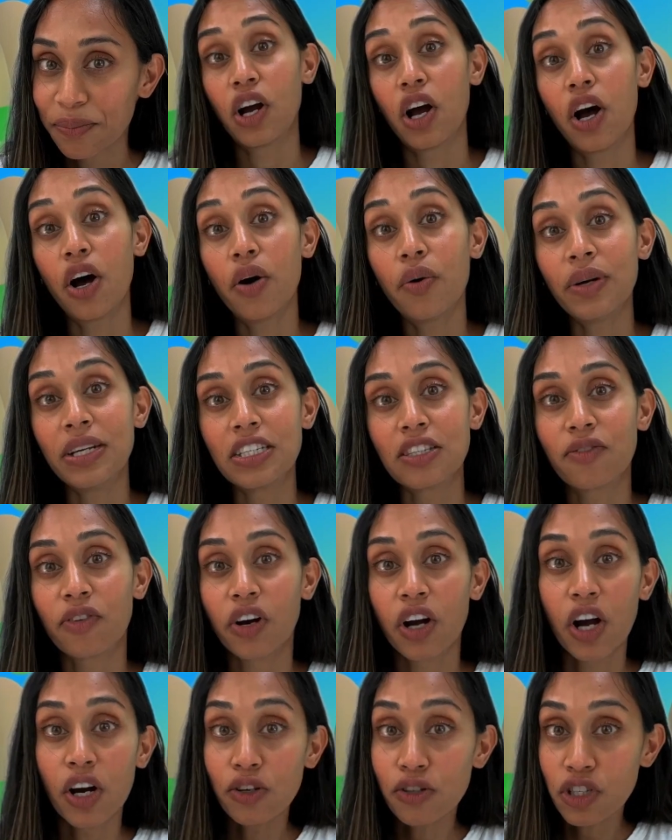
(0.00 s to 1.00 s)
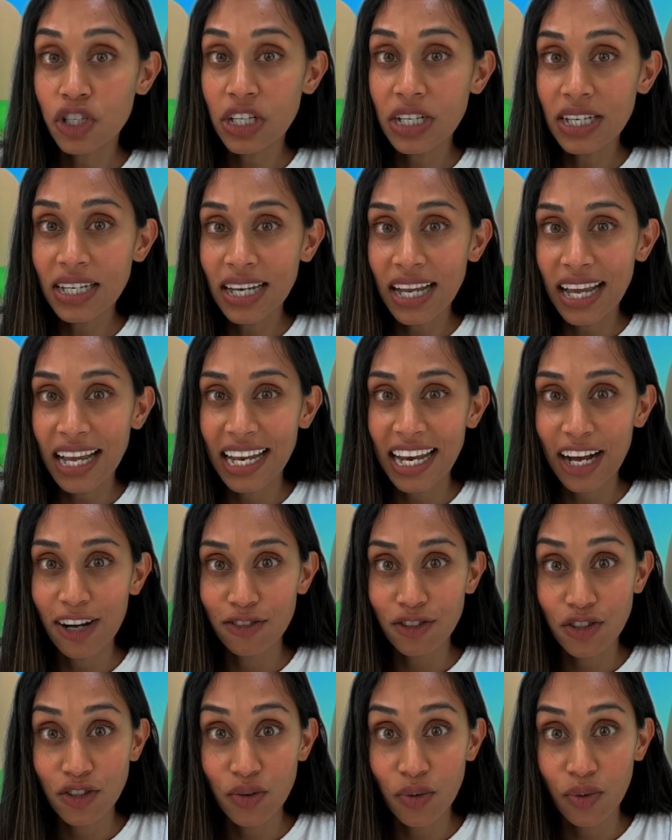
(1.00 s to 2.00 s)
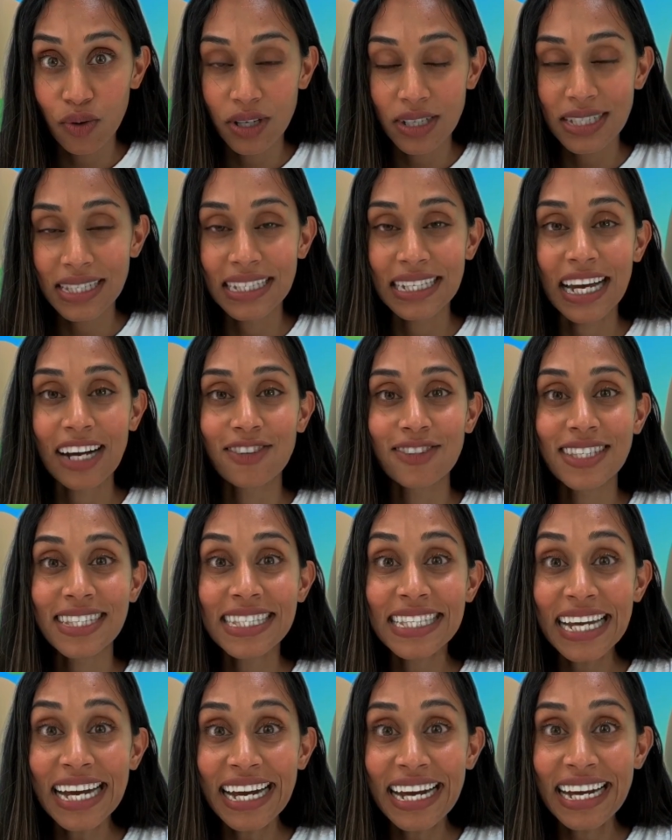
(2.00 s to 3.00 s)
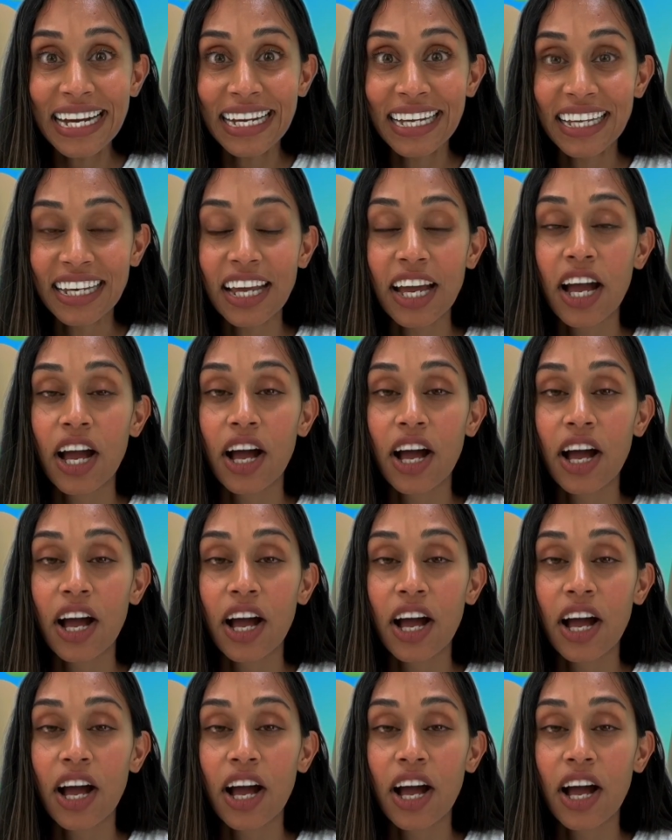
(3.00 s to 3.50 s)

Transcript: O is for ocean and outdoors and outside.